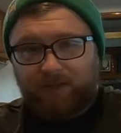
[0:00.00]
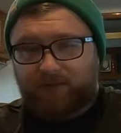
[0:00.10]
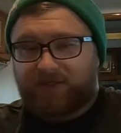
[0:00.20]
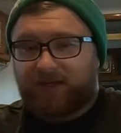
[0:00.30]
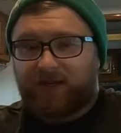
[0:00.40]

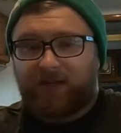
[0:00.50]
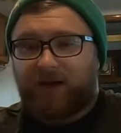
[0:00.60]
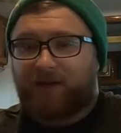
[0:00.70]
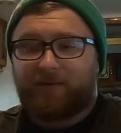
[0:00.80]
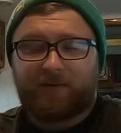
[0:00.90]
set of
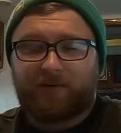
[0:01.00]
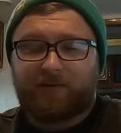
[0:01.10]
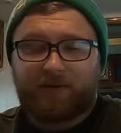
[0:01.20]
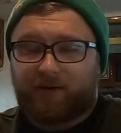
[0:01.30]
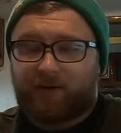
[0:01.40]
line,
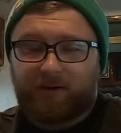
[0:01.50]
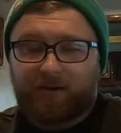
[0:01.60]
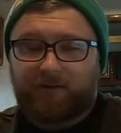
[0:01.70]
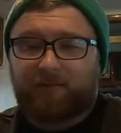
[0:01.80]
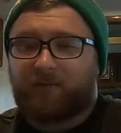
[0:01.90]
or,
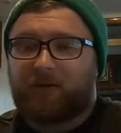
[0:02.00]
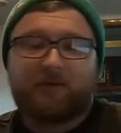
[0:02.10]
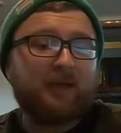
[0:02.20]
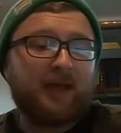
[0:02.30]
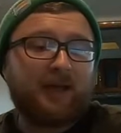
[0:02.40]
another
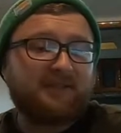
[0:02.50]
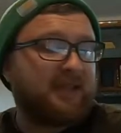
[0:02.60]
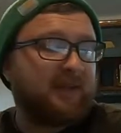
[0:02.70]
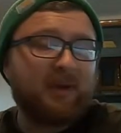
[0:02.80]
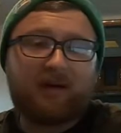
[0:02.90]
reel that has
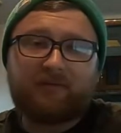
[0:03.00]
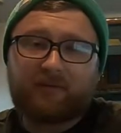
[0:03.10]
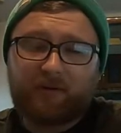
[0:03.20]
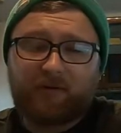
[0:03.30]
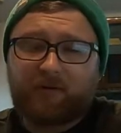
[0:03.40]
8-pound
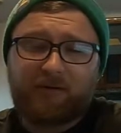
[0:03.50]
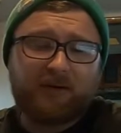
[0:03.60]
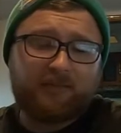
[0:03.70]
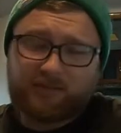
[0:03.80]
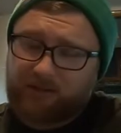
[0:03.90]
fluoro on
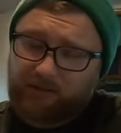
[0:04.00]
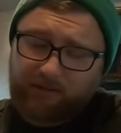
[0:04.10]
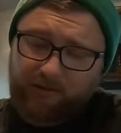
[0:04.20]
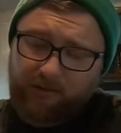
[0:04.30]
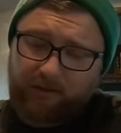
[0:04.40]
it. I'm just going to
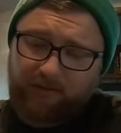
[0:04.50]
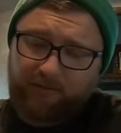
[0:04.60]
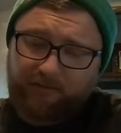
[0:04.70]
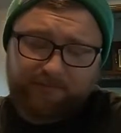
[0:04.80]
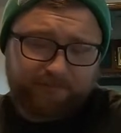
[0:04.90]
run
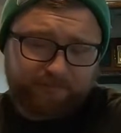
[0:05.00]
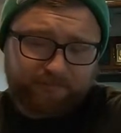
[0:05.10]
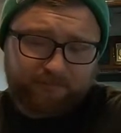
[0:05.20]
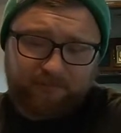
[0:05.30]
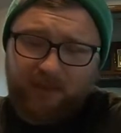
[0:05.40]
12.
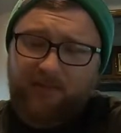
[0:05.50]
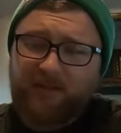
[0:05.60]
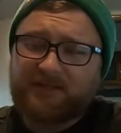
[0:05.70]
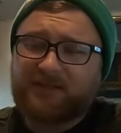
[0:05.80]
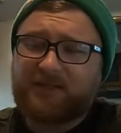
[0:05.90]

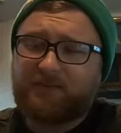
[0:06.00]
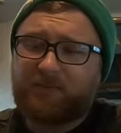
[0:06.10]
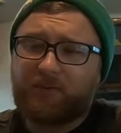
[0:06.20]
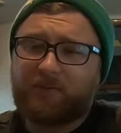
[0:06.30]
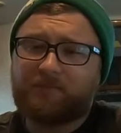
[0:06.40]
Makes it
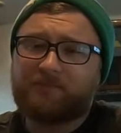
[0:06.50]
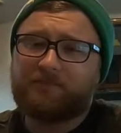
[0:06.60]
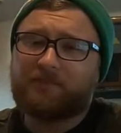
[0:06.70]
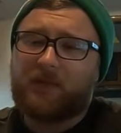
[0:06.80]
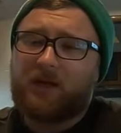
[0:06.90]
simple.
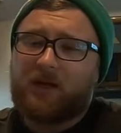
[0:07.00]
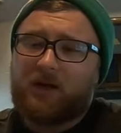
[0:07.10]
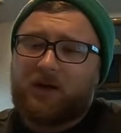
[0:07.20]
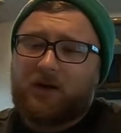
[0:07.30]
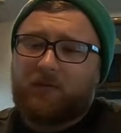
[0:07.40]

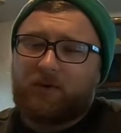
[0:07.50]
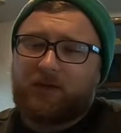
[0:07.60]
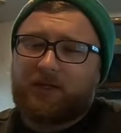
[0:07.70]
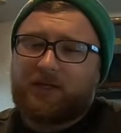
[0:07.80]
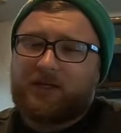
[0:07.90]

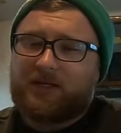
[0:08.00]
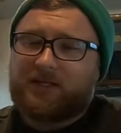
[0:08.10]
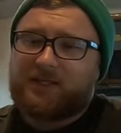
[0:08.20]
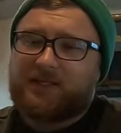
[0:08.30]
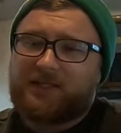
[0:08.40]
Running
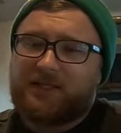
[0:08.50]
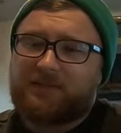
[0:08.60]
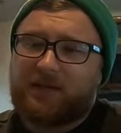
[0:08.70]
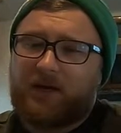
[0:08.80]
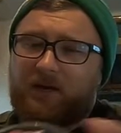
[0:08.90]

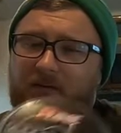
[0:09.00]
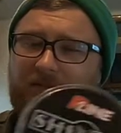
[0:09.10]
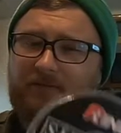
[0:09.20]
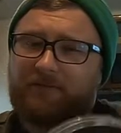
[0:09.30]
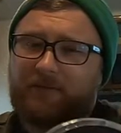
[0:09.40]

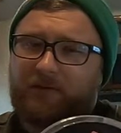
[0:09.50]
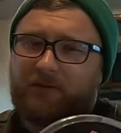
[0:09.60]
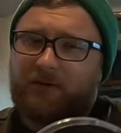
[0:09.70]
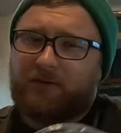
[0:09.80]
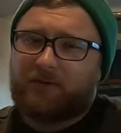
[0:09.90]
6-pound
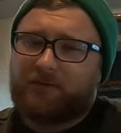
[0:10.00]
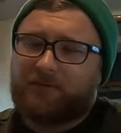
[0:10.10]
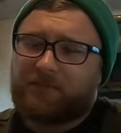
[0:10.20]
fluoro